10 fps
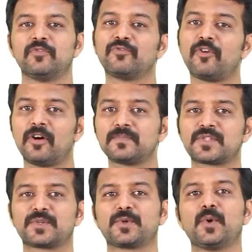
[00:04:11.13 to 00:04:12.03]

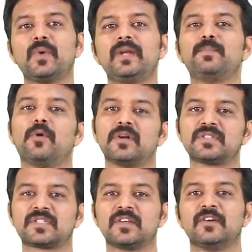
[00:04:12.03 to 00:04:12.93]
forms covalent
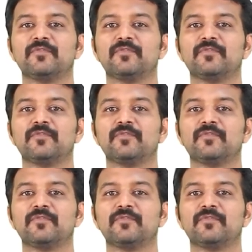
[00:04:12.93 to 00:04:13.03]
bonds